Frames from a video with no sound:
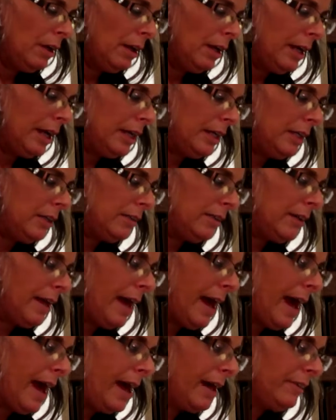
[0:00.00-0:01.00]
and it's
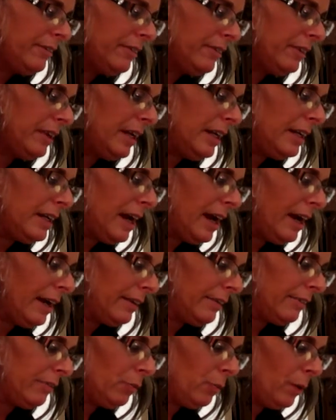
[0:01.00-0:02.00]
asking
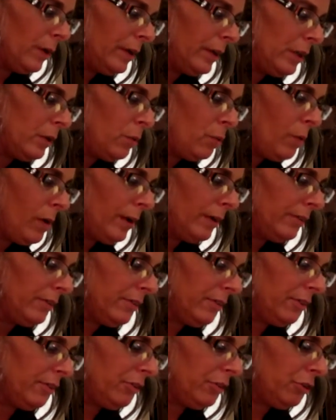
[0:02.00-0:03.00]
us what it
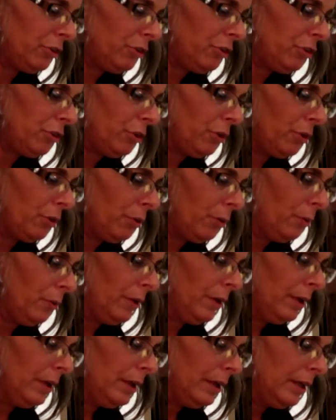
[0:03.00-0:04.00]
wants us to do
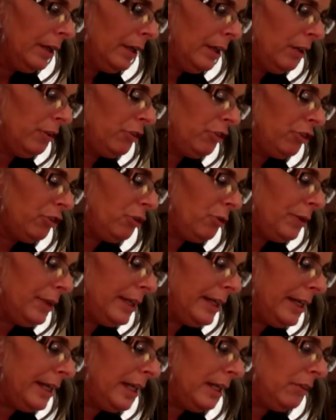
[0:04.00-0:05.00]
is to
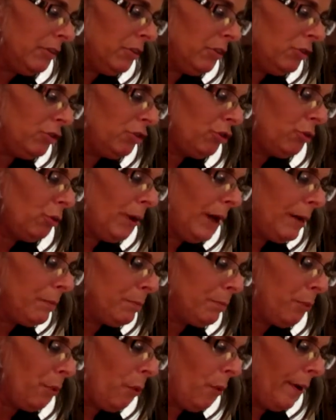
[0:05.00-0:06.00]
heat to a
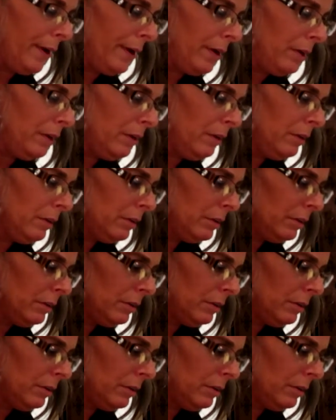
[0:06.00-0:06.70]
boil.